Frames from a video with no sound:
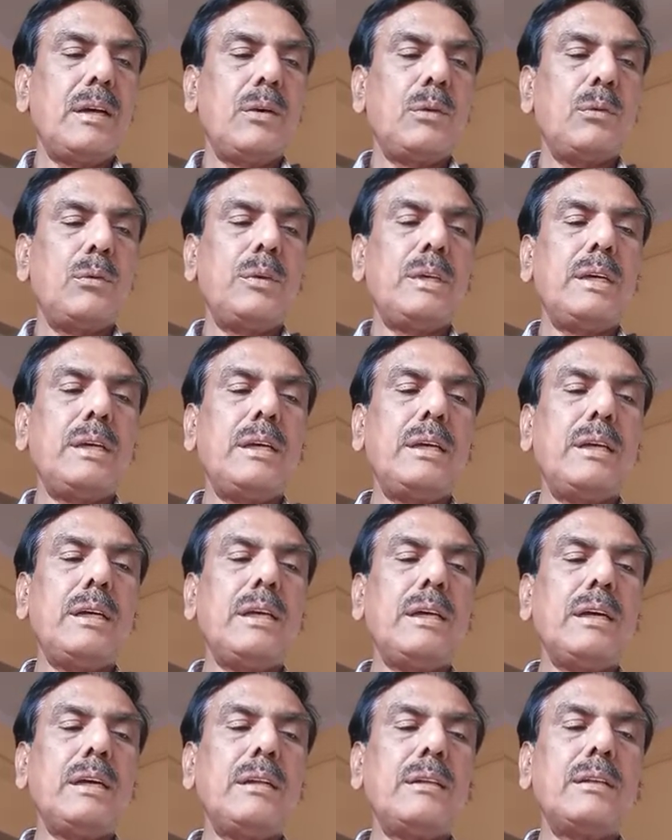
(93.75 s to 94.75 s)
we
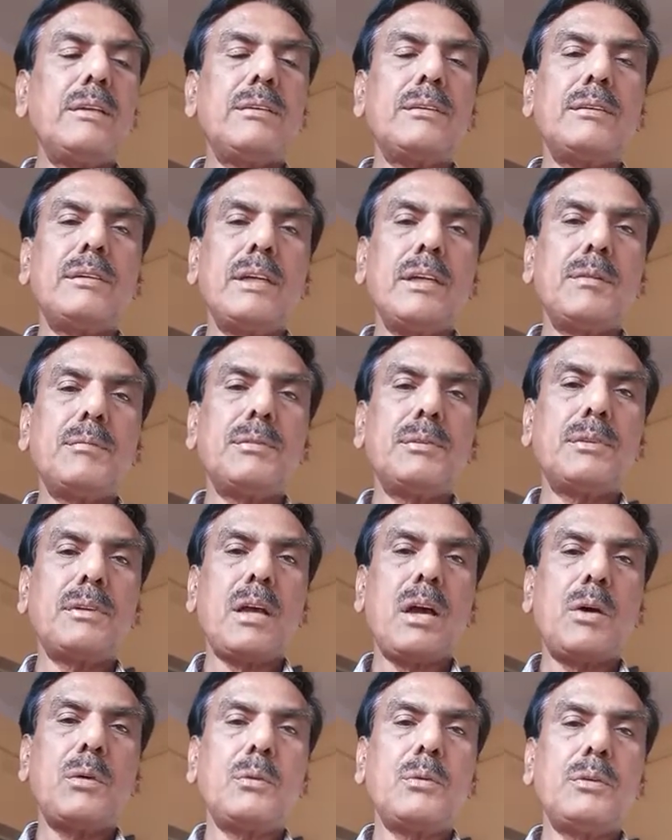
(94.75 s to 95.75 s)
hear the same
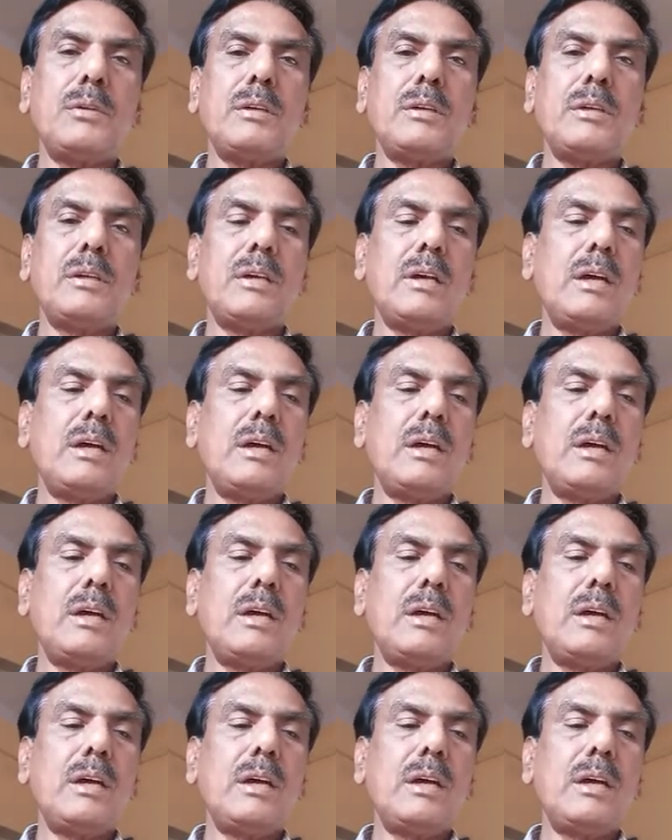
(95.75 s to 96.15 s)
sound